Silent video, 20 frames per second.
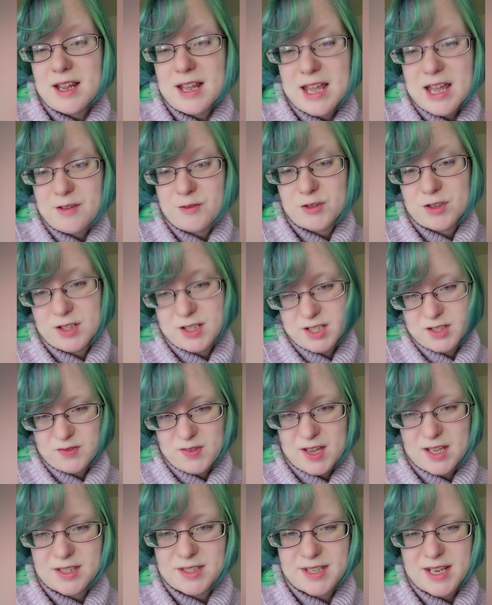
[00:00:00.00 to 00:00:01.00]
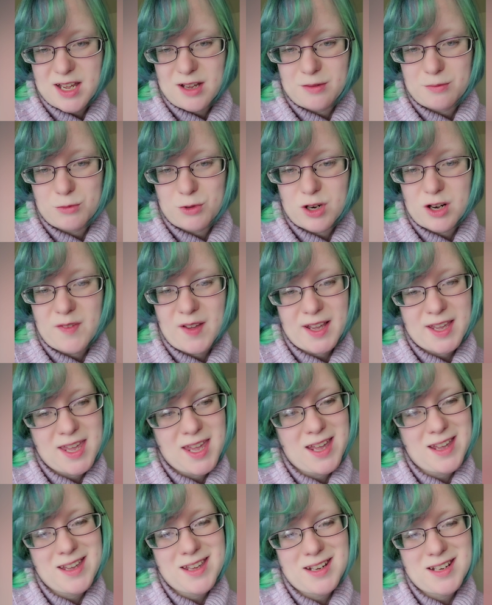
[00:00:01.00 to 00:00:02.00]
after this fades down more. If I
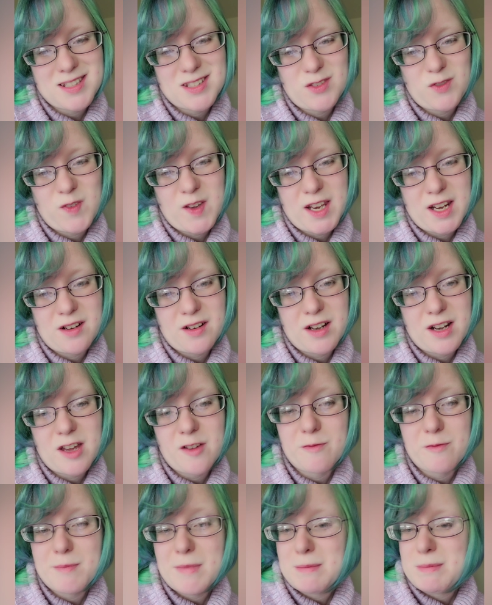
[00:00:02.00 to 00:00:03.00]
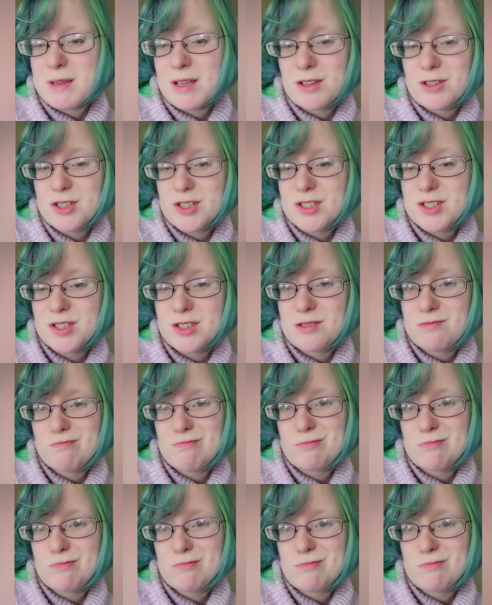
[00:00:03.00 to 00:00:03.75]
can't get it to fade out enough, maybe I'll just